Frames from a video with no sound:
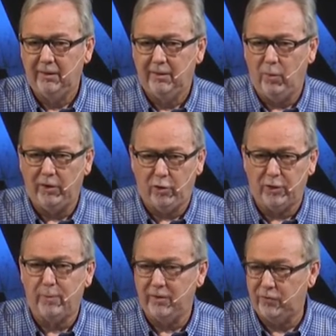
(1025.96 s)
one
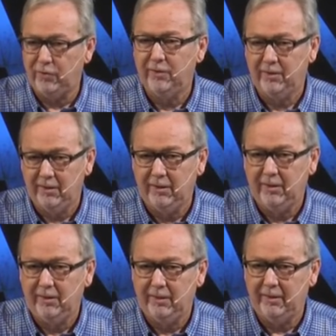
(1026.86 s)
Christmas.
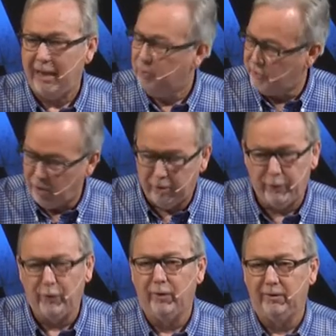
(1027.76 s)
That was a hard
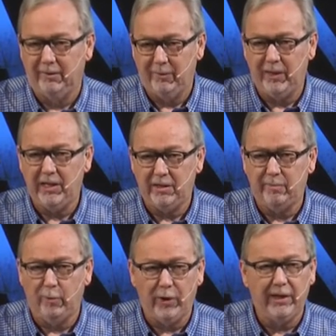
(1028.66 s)
funeral when his
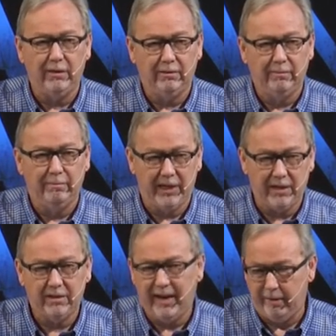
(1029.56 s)
Marine
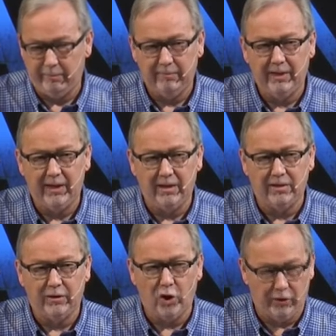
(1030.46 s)
buddies came and
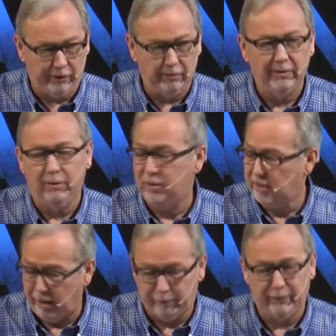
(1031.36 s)
his colonel. It was
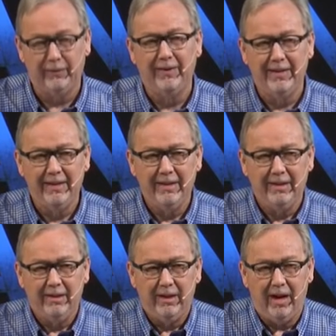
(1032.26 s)
tough.
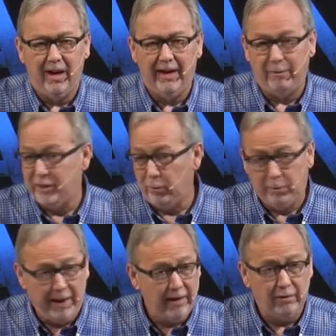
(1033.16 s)
and I was there
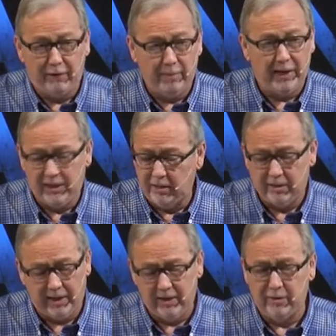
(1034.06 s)
with Pat and the family. I did, this,
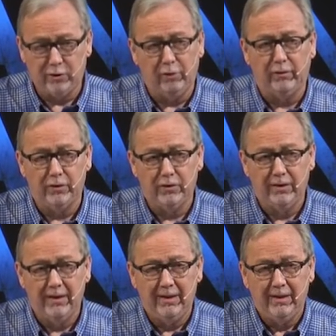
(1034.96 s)
I did the service,
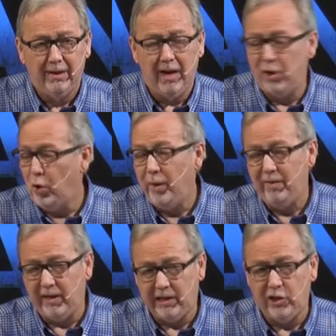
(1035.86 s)
not knowing
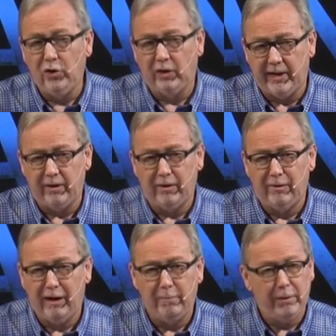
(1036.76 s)
that a year
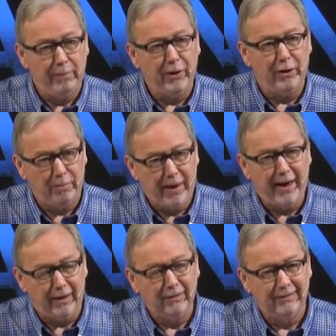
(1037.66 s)
later I'd be burying Pat